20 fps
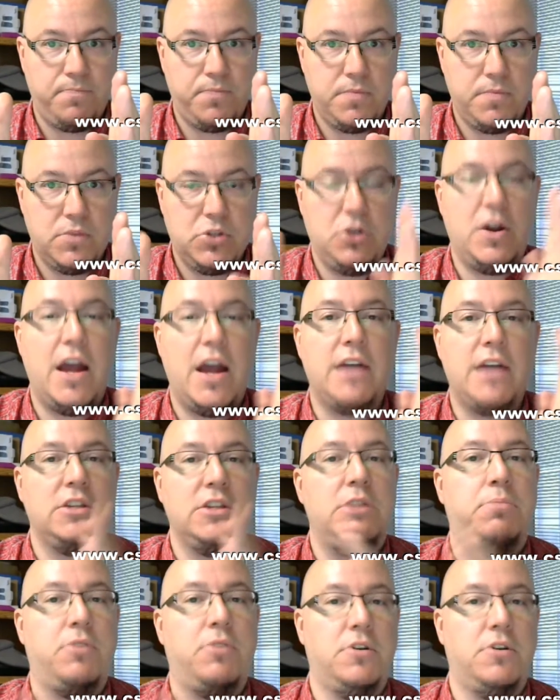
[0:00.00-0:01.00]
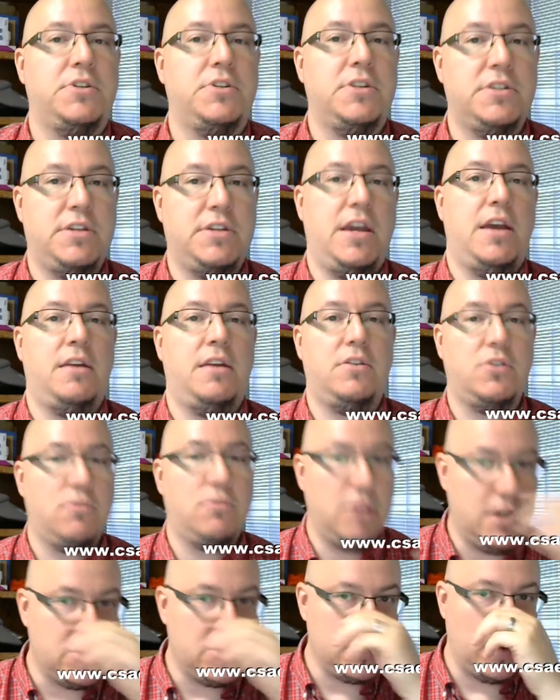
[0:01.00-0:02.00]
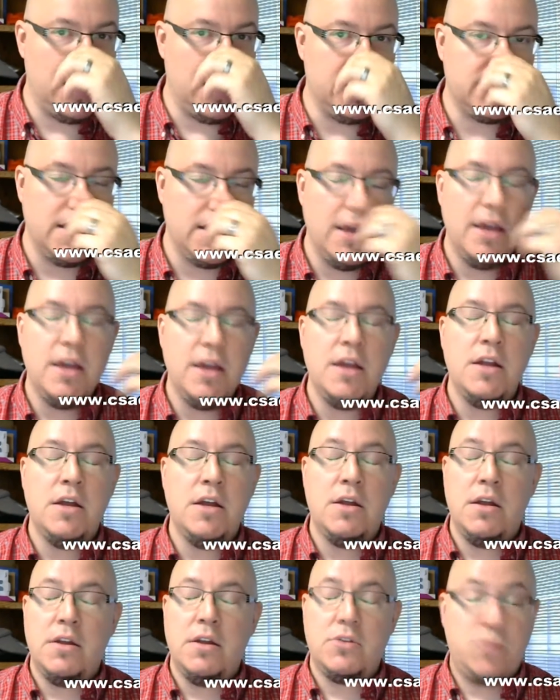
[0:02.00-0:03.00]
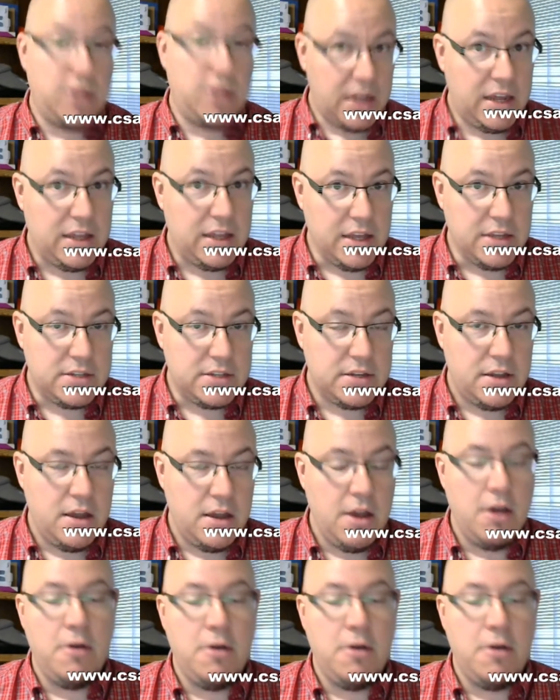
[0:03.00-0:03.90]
So you're asking the person to say it, to read it twice. It's ridiculous.